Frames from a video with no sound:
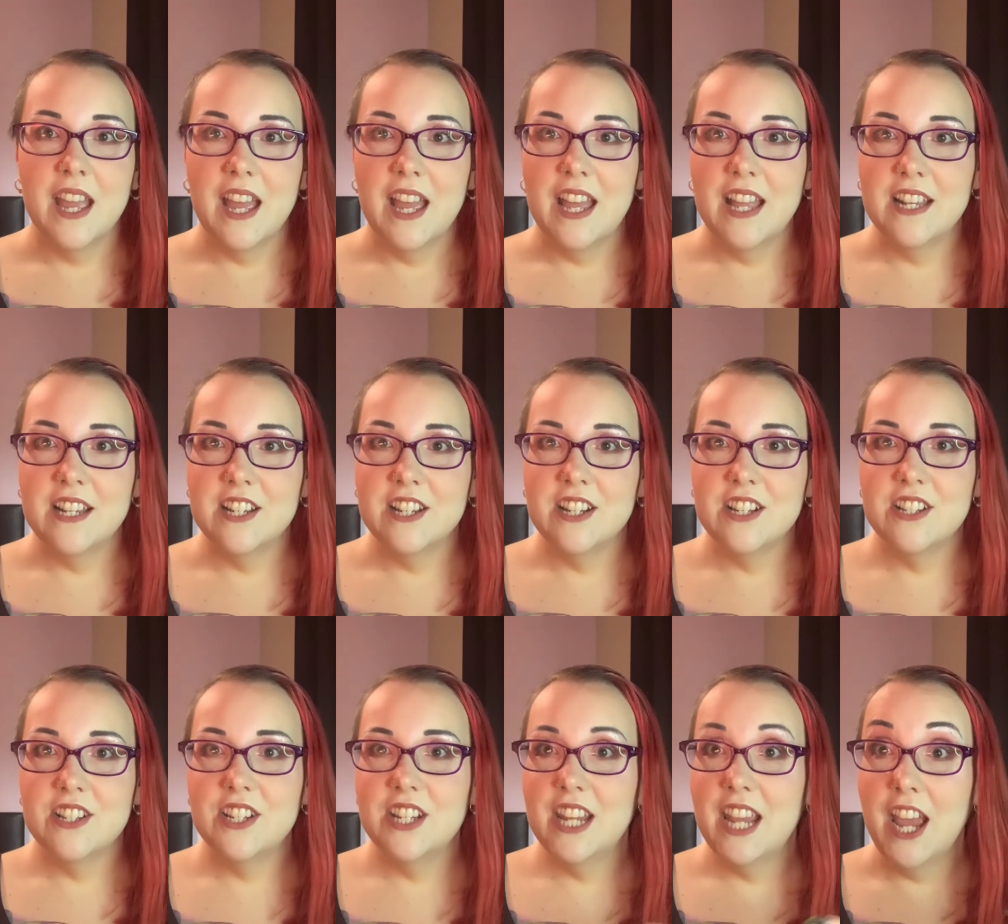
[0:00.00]
And
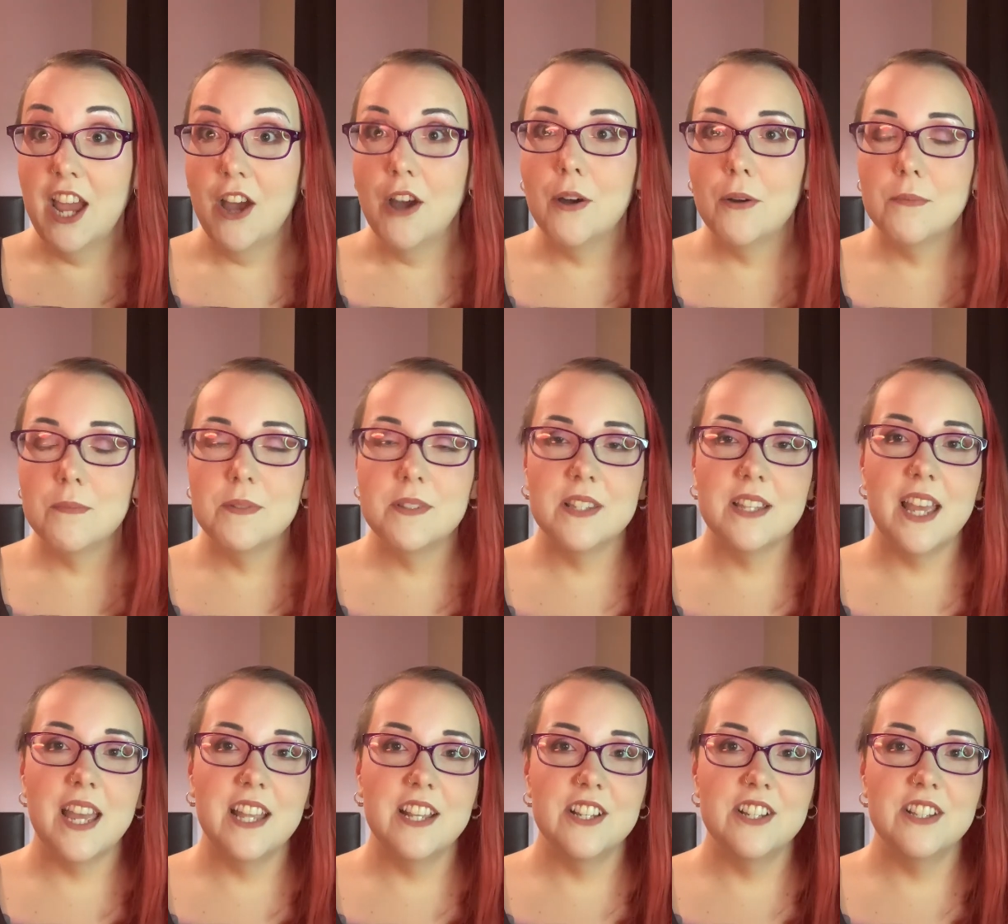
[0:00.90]
she helps,
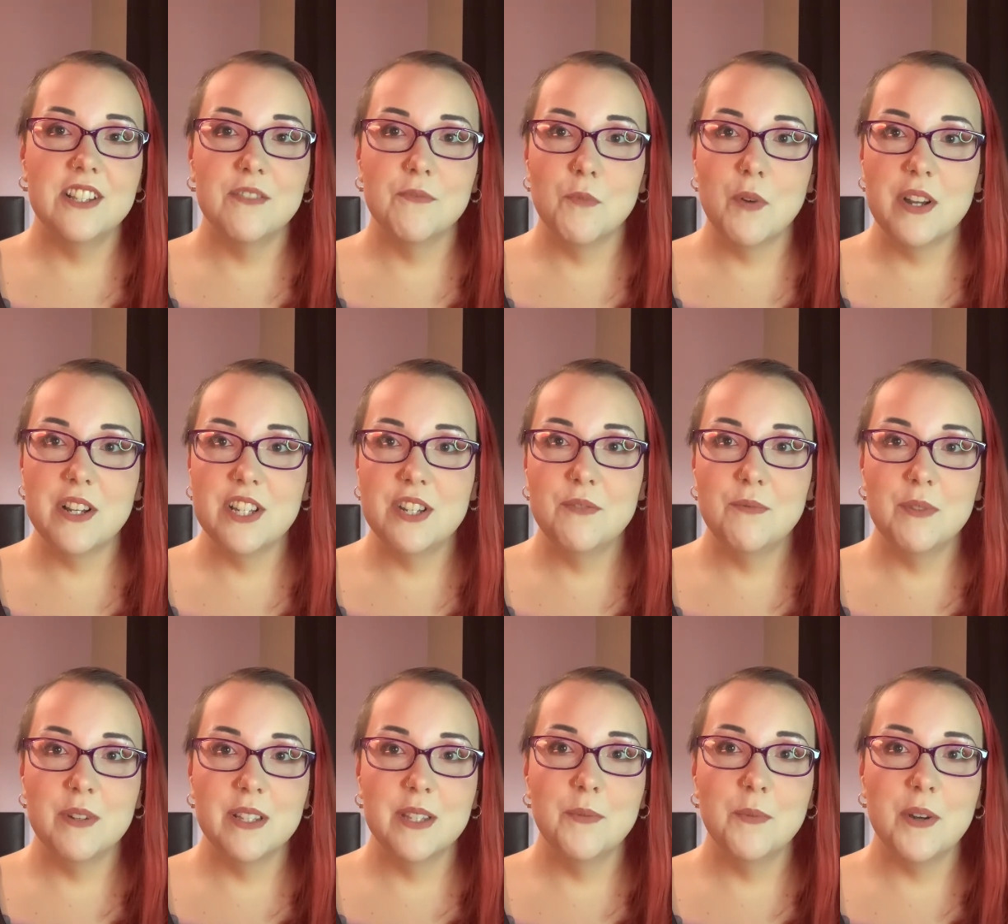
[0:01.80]
and what she
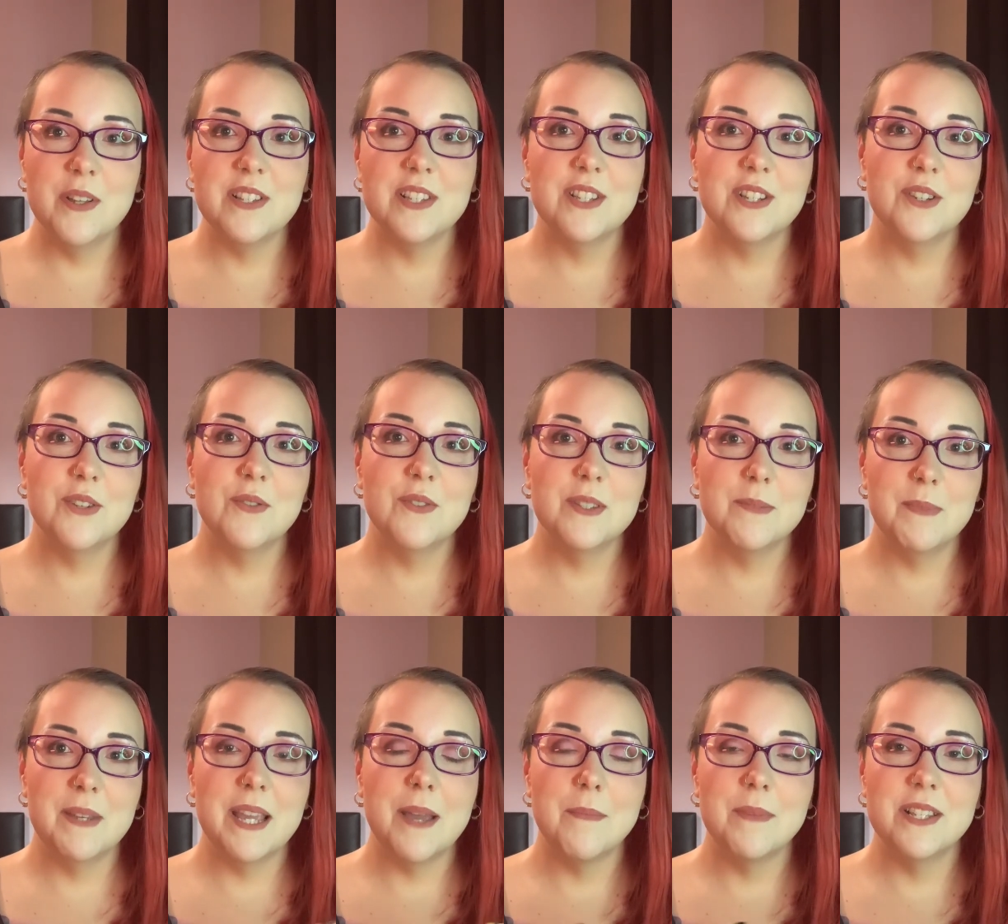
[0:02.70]
really wants to do is
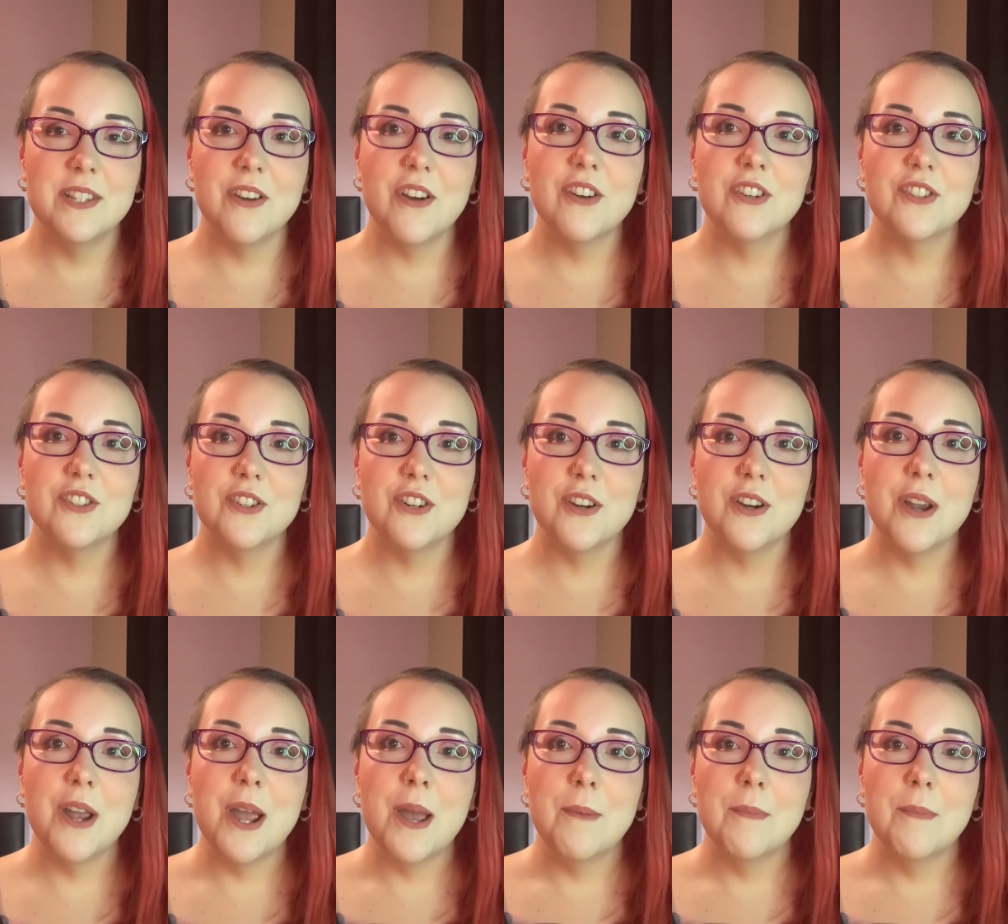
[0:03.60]
become a doctor.